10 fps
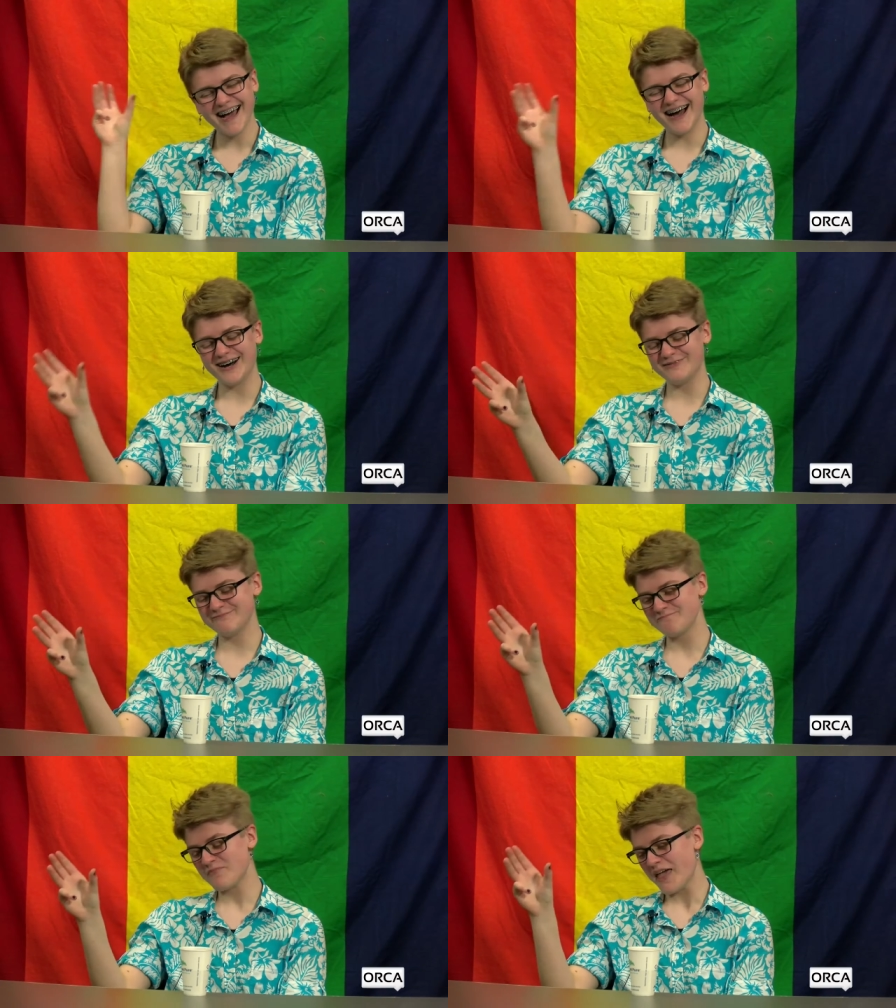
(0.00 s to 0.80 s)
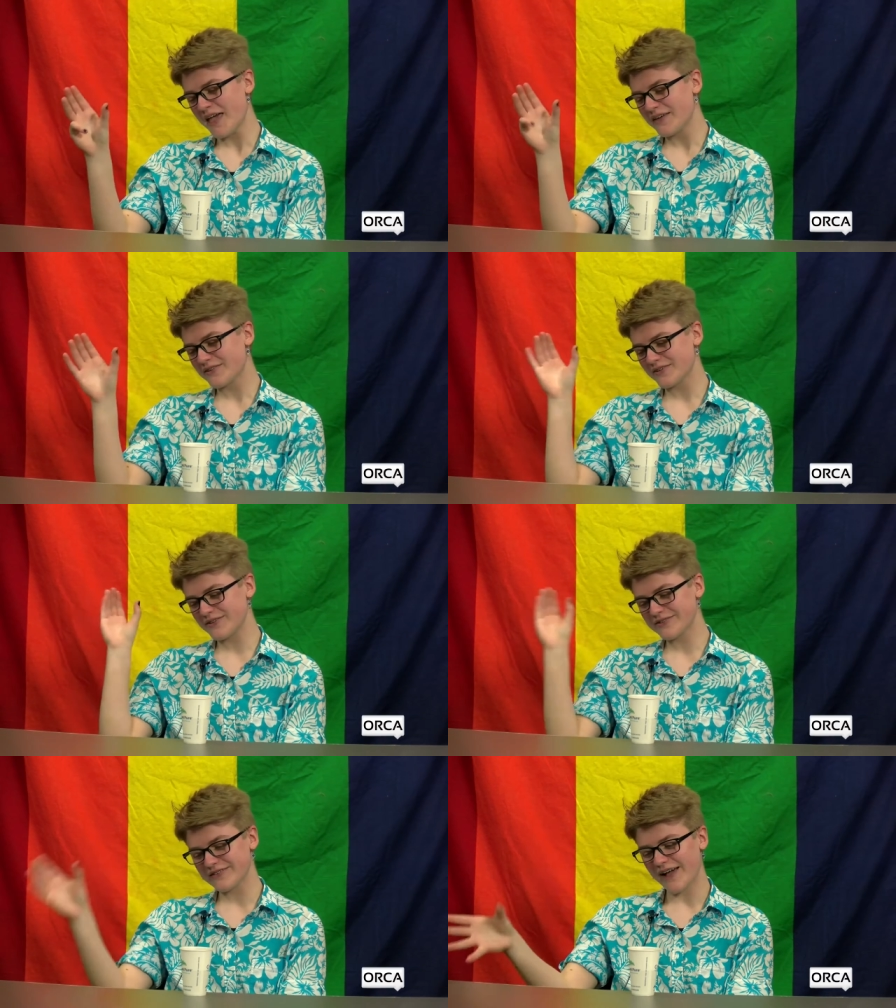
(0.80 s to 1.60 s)
Um, so
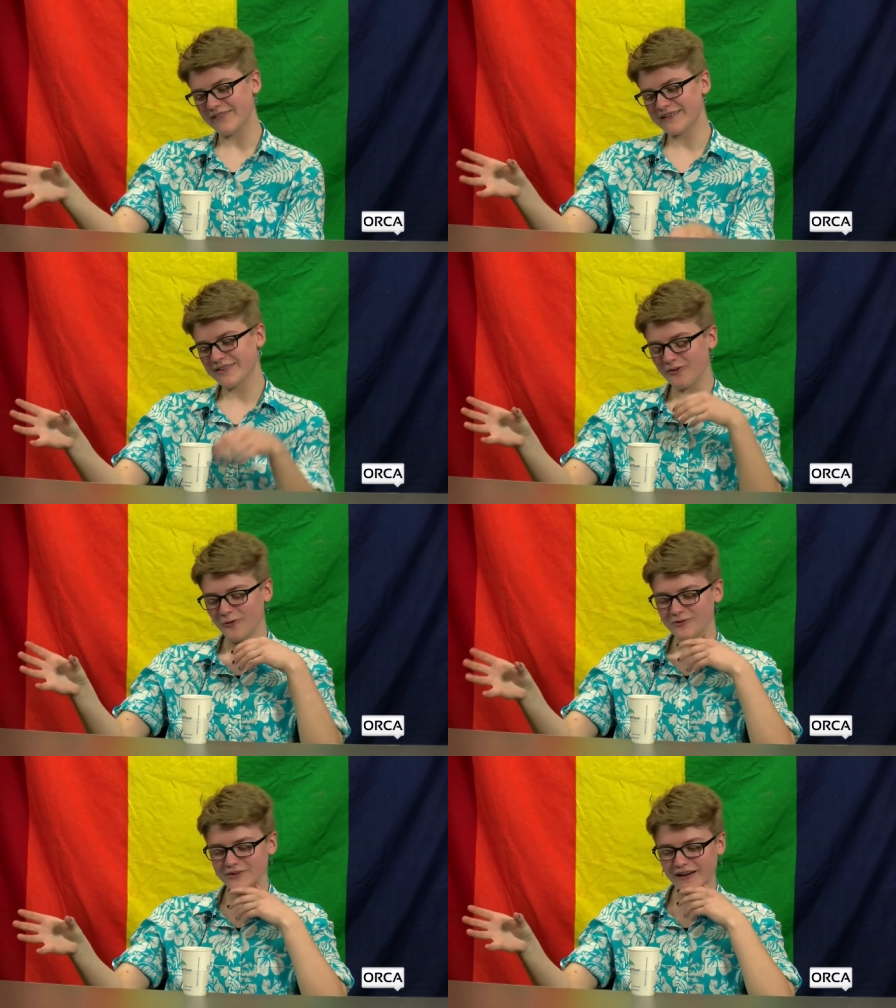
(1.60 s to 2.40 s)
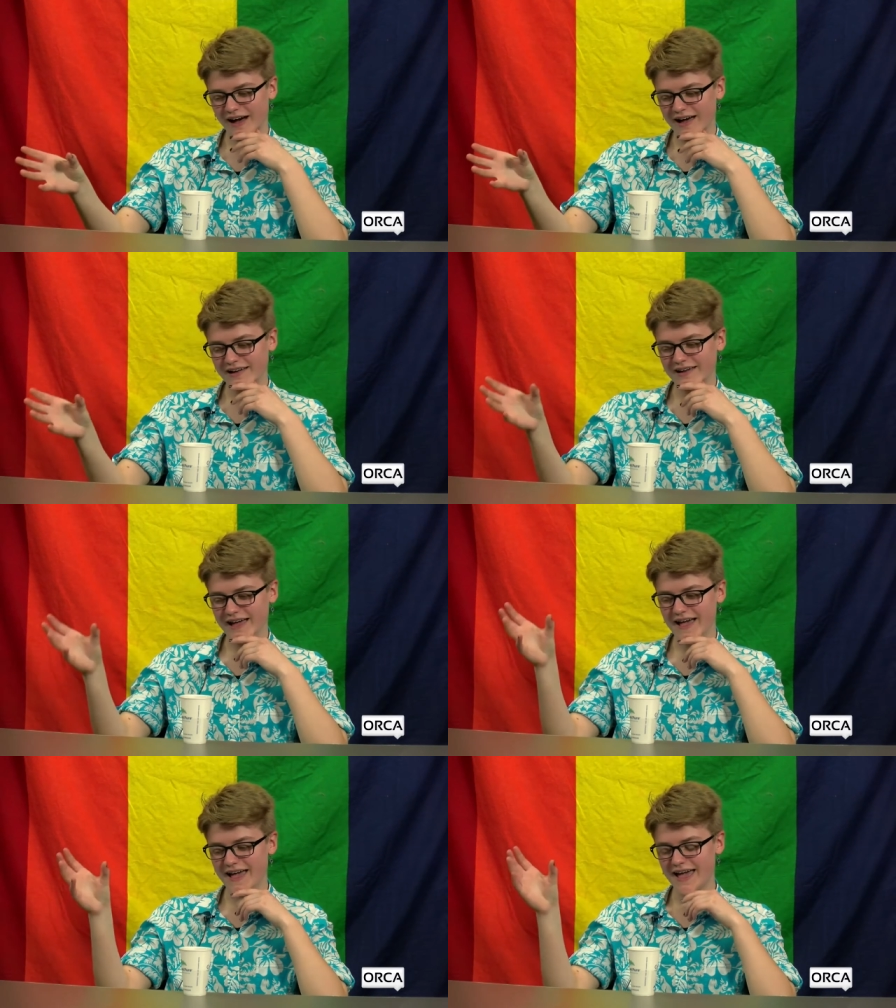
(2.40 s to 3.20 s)
you'll just have like this older guy
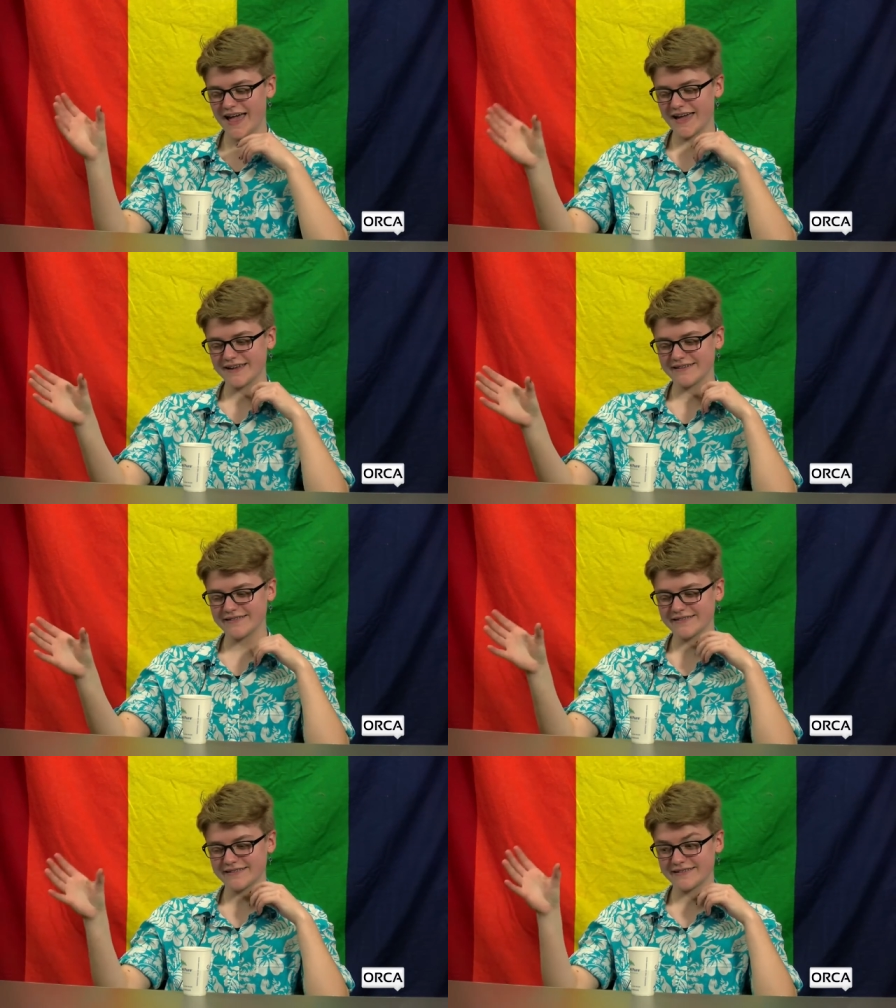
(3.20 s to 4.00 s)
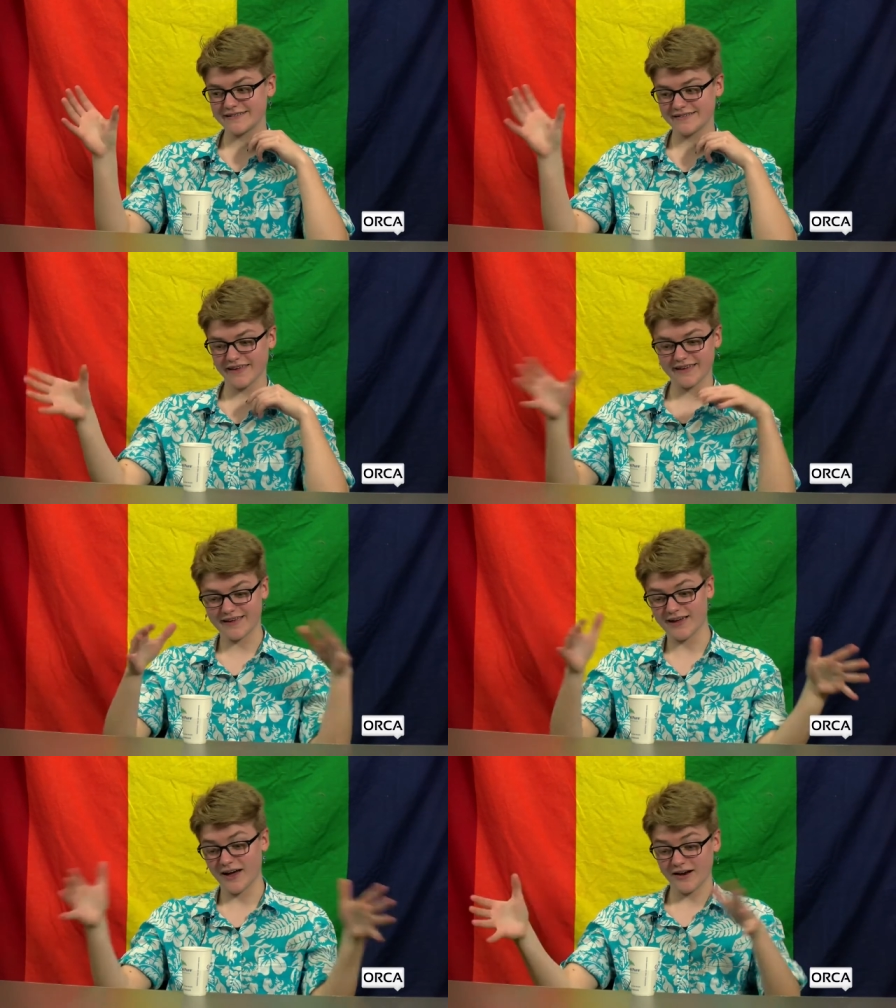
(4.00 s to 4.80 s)
and like
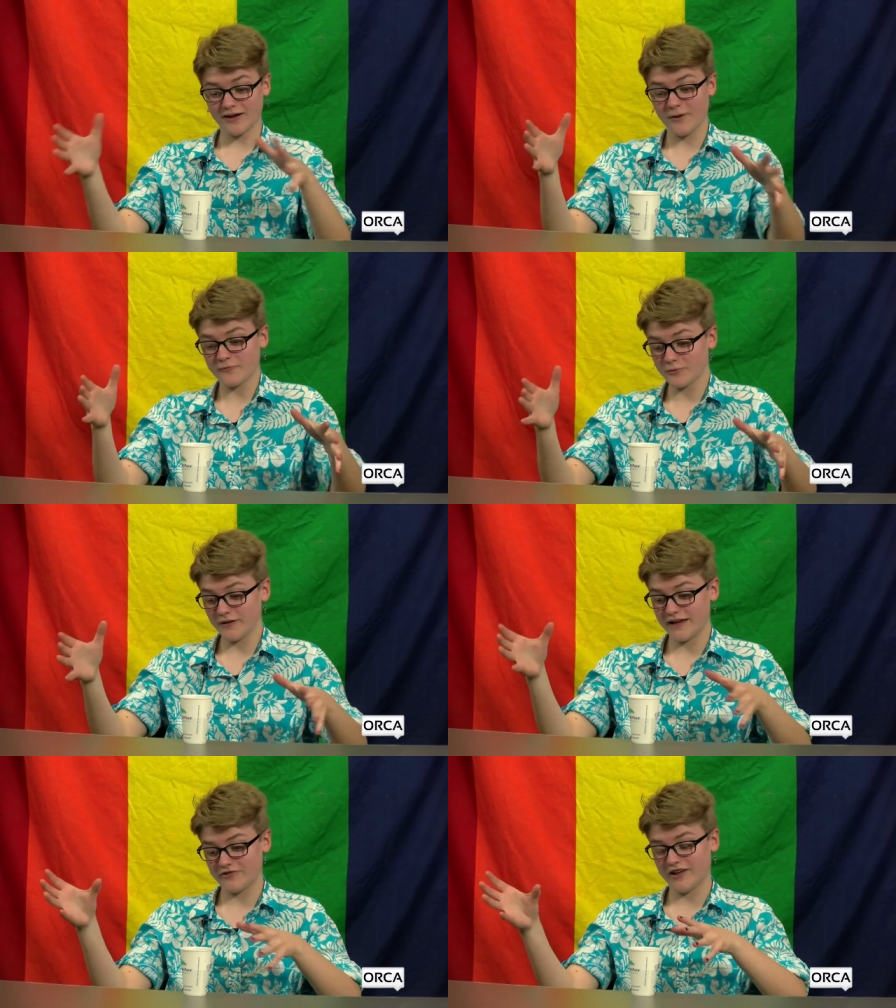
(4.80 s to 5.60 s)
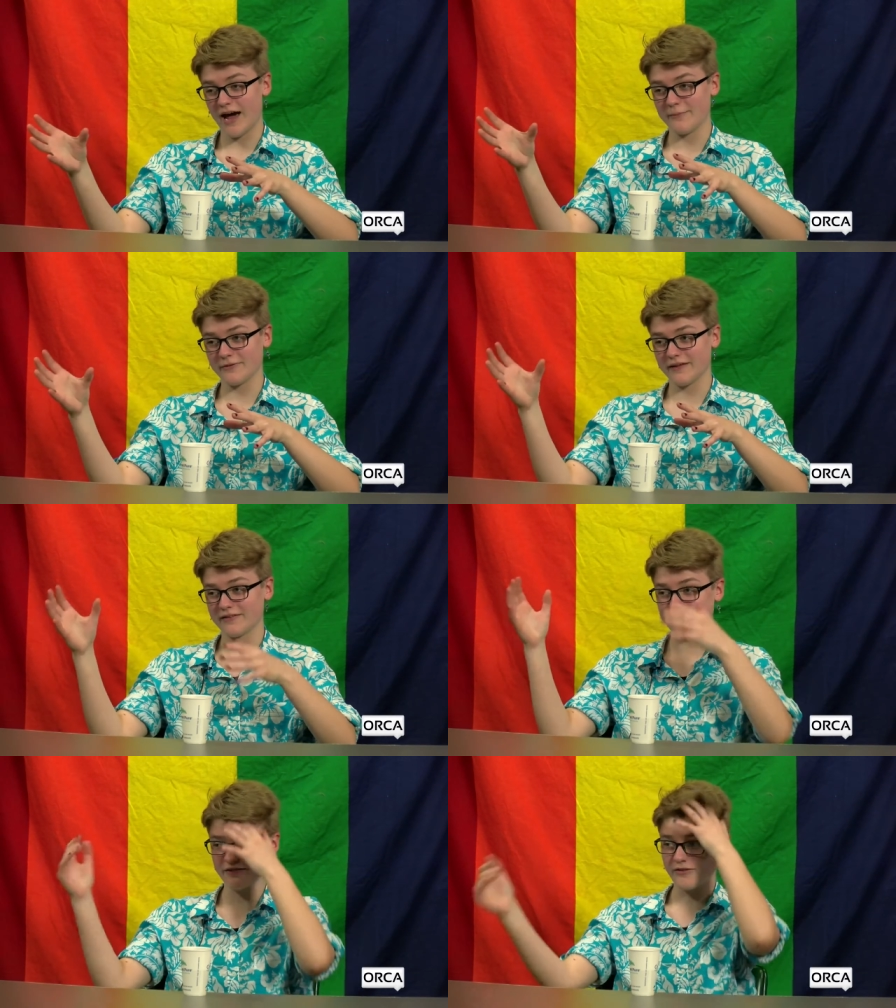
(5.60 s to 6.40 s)
an uncomfortable age gap. Like
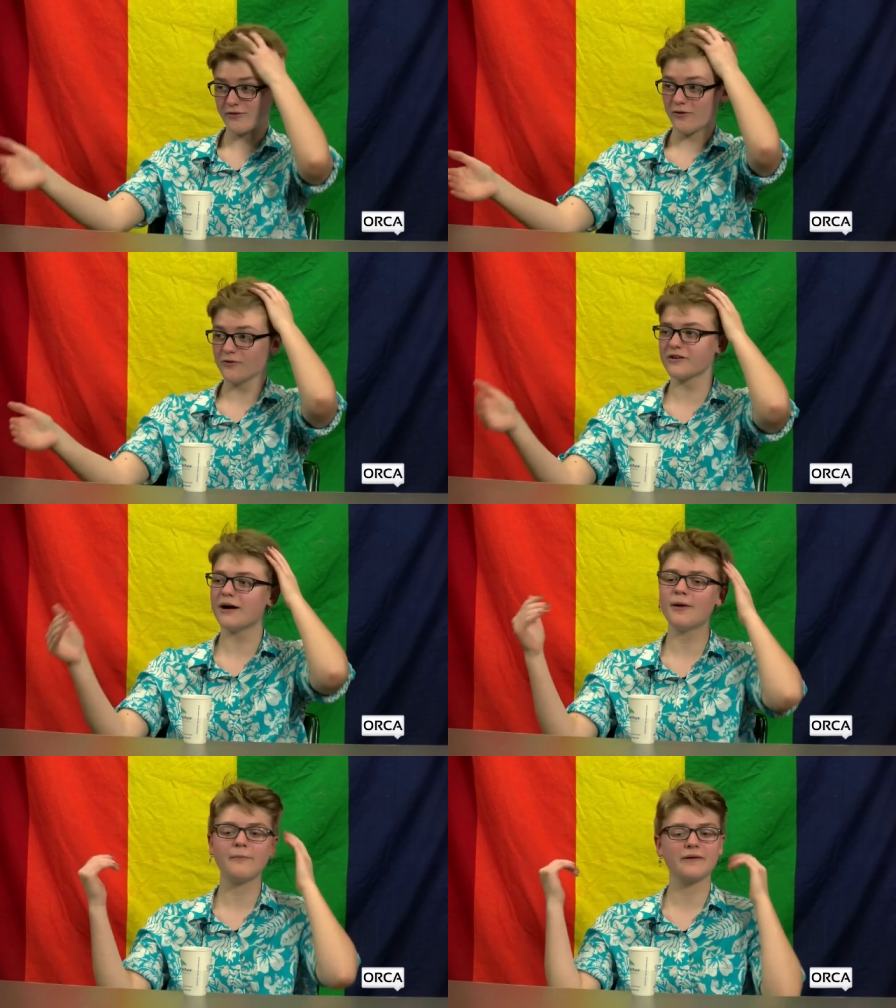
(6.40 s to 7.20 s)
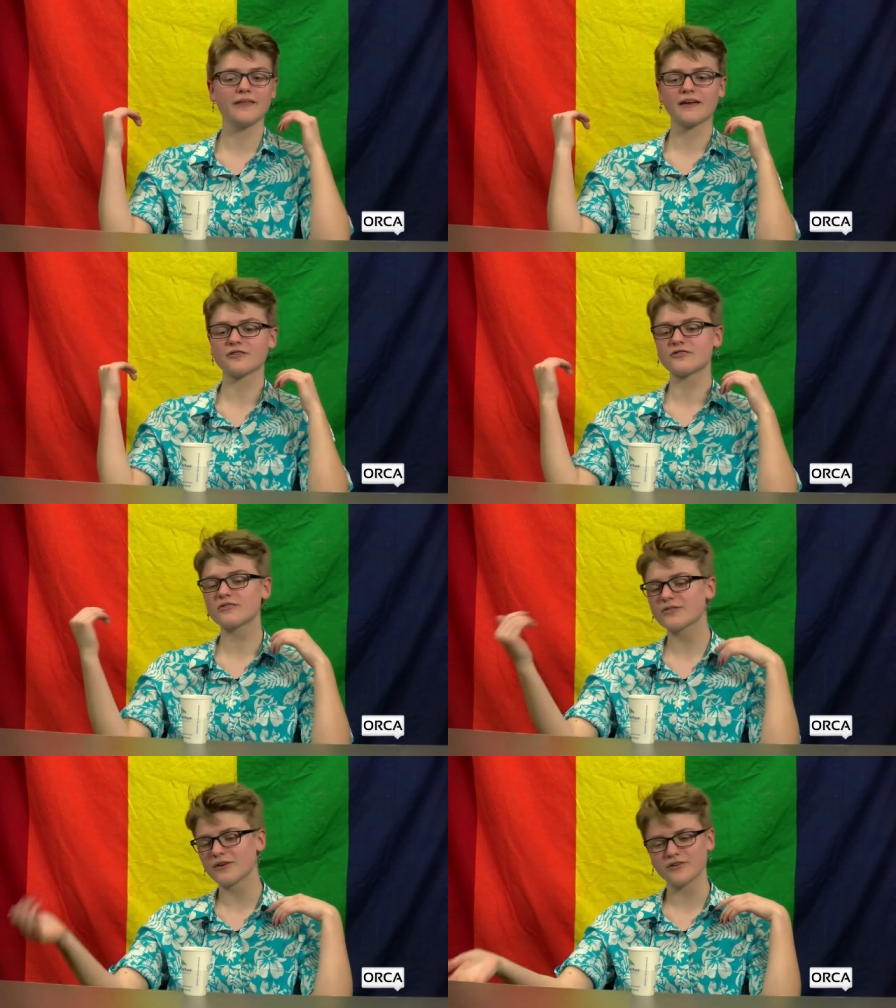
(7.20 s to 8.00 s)
so this older guy might be like
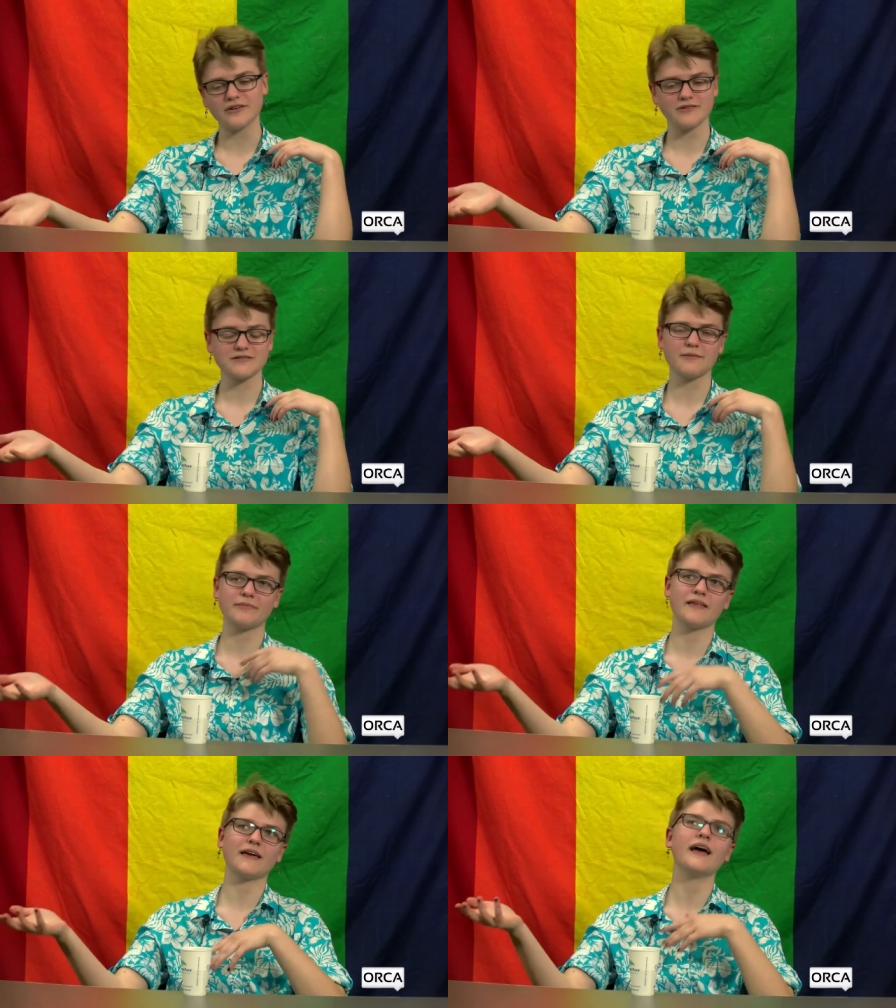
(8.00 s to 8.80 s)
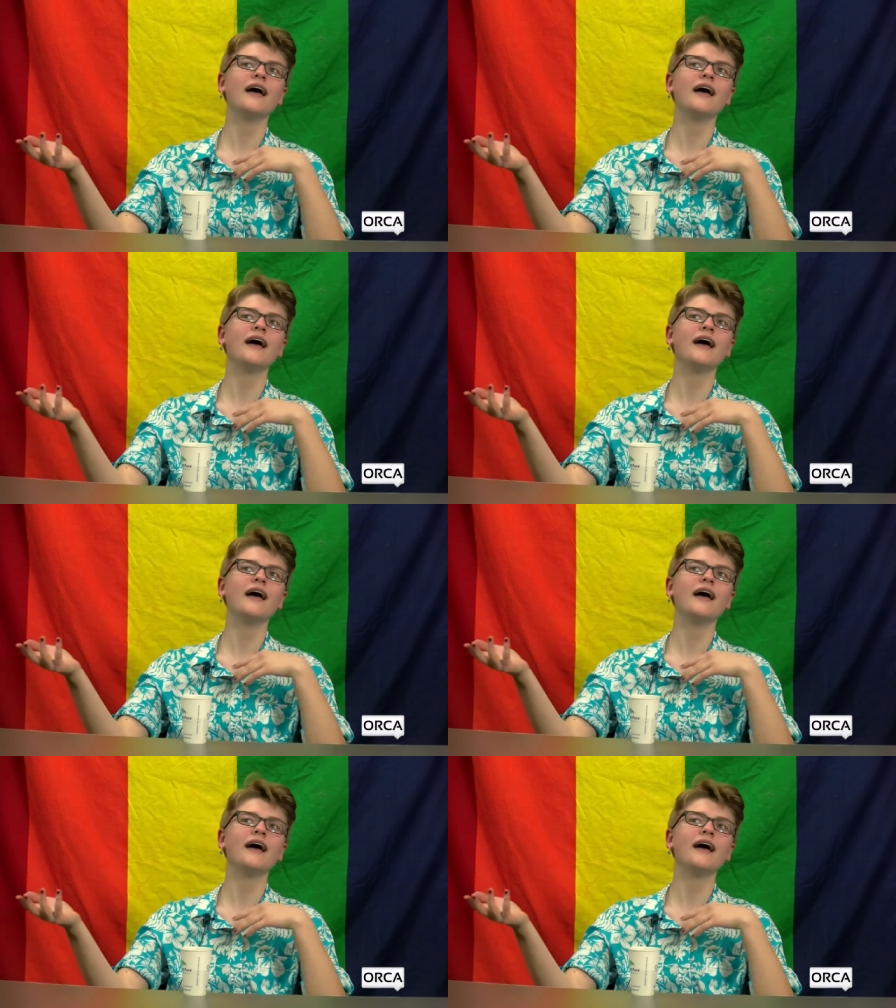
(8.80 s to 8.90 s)
30 or something.